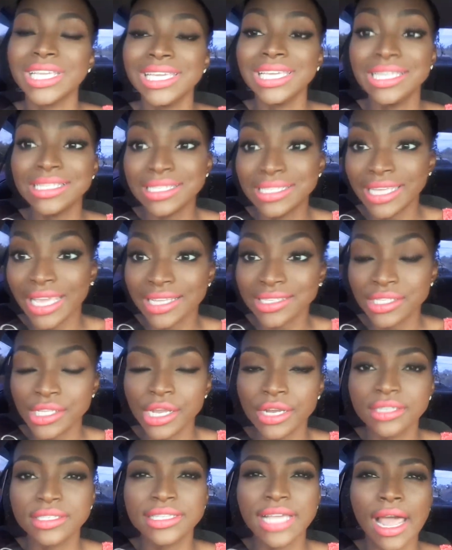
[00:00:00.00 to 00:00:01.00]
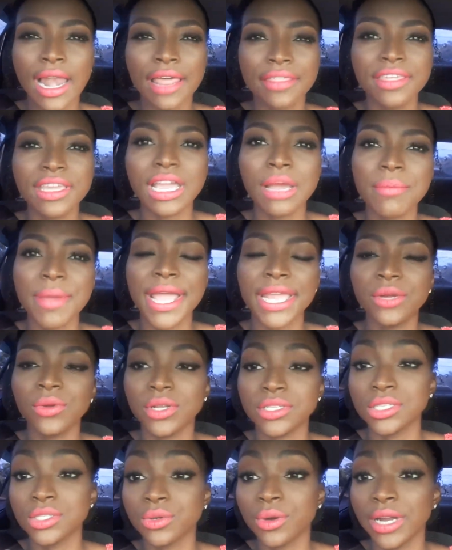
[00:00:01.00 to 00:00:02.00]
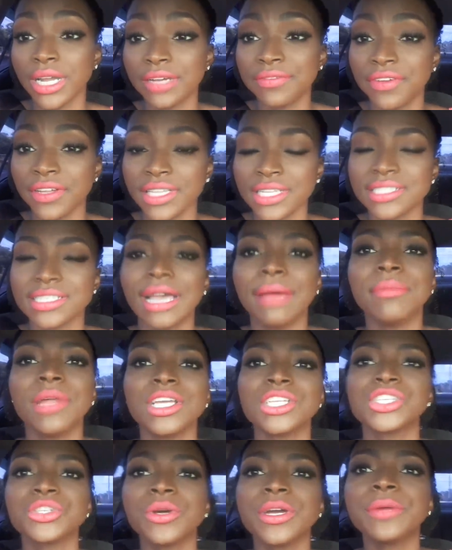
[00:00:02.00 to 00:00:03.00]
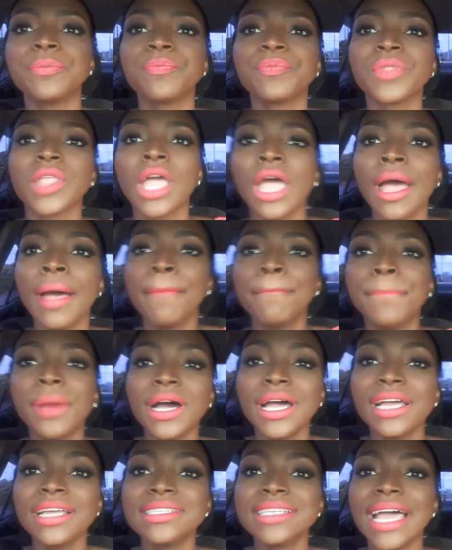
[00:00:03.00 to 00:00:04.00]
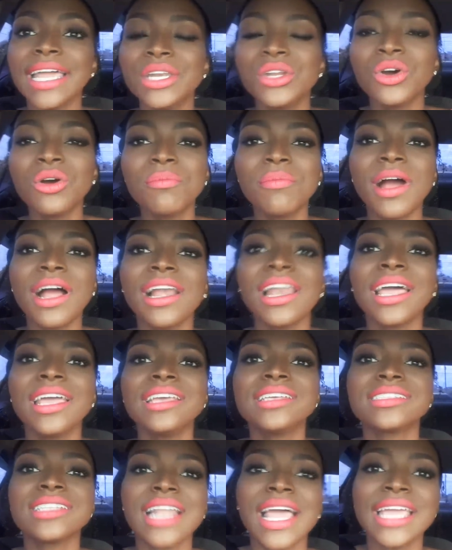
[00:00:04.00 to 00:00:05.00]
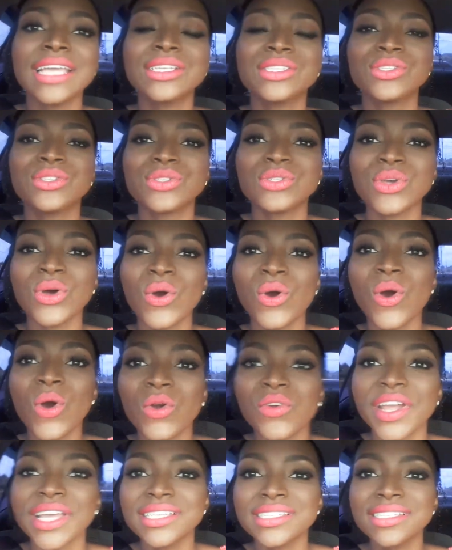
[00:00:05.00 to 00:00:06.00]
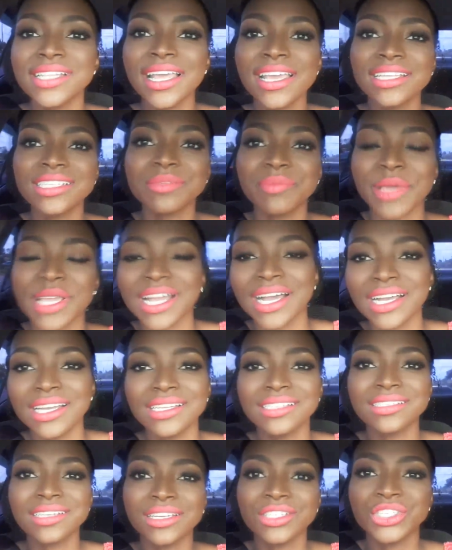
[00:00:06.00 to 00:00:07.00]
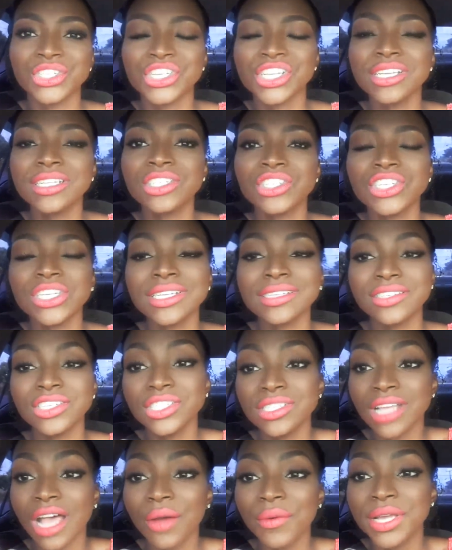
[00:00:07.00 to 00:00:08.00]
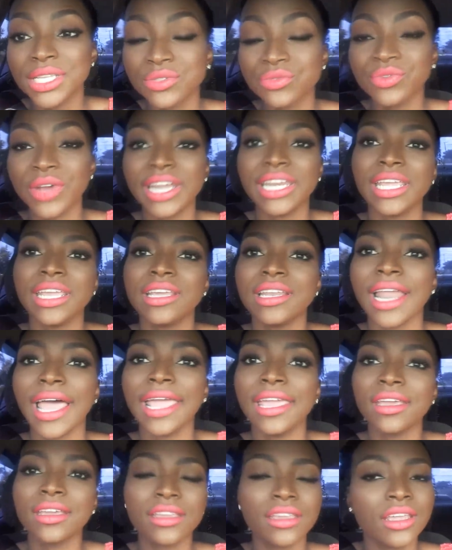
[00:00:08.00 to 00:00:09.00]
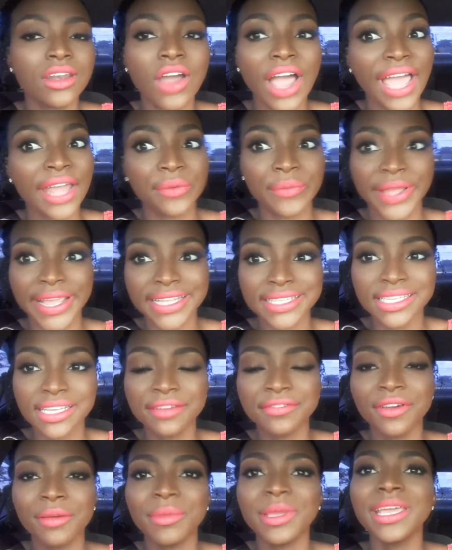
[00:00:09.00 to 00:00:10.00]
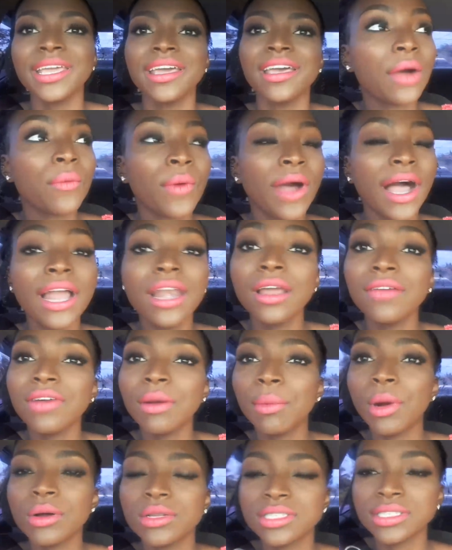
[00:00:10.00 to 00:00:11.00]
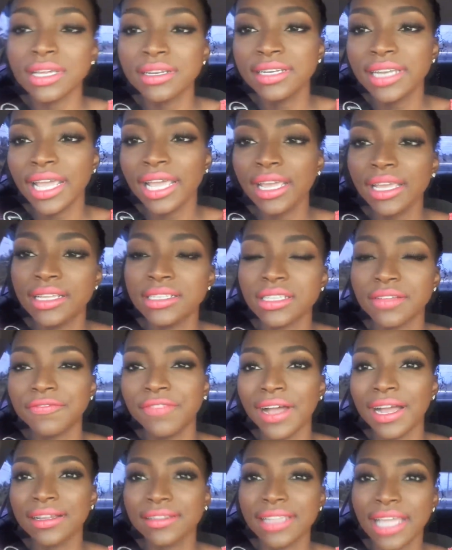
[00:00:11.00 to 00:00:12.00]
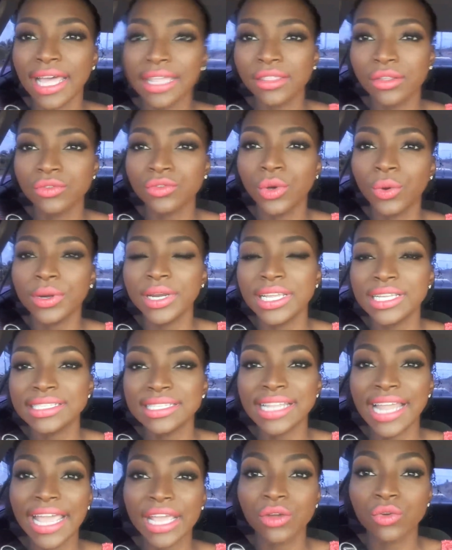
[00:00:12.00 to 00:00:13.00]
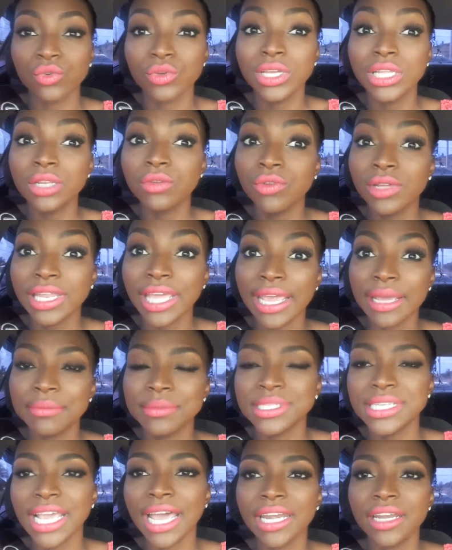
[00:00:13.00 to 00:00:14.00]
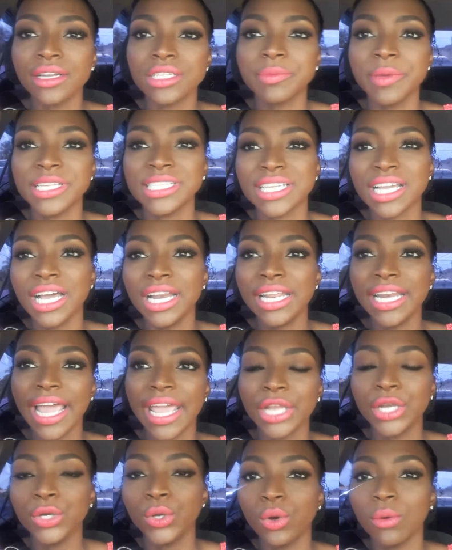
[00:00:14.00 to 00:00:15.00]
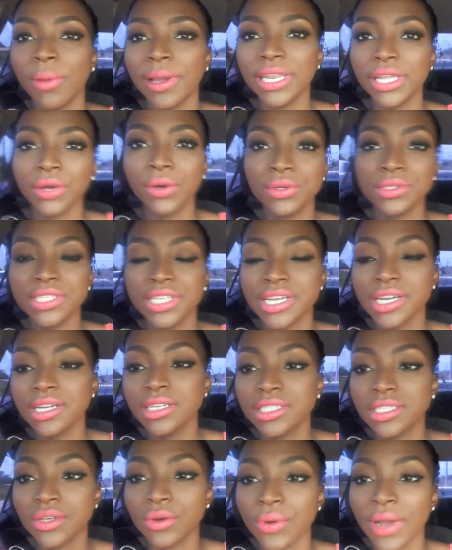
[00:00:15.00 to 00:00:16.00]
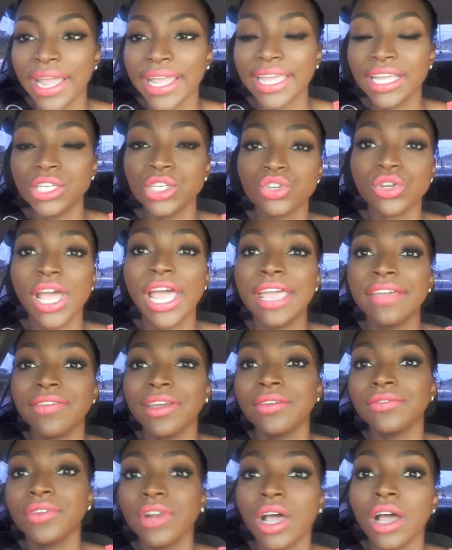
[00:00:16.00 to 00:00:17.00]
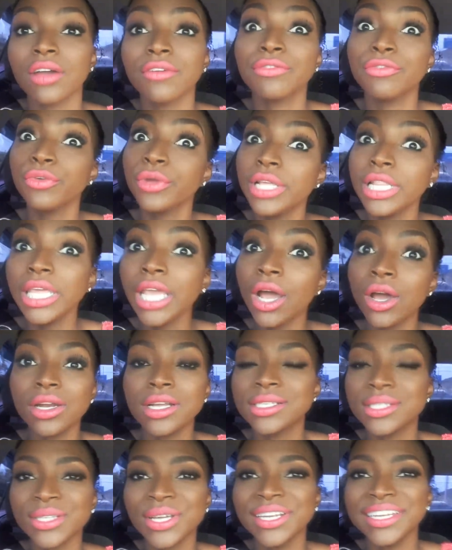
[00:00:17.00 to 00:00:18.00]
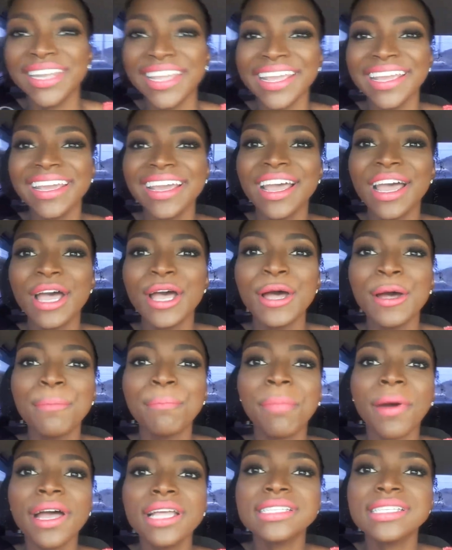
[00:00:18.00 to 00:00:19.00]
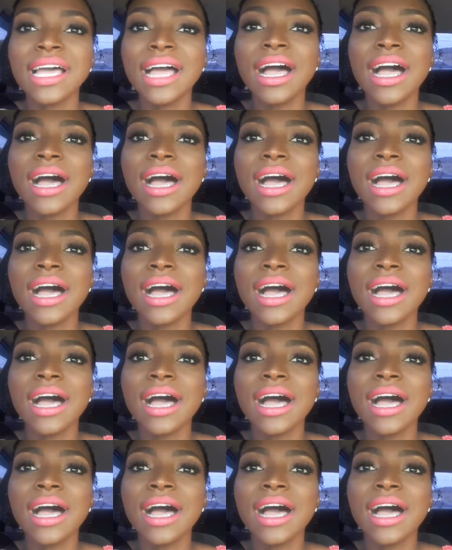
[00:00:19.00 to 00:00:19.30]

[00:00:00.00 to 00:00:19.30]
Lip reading: easiest hairstyle. I think I might do a tutorial for this, I'm not sure. But I know Marla is like so restless, because she's always ready, like, you know, and waiting for me. What I love about Sunday is the fact that the road is like really, really empty and there's basically like nobody out here, so I can drive and vlog freely on a Sunday. But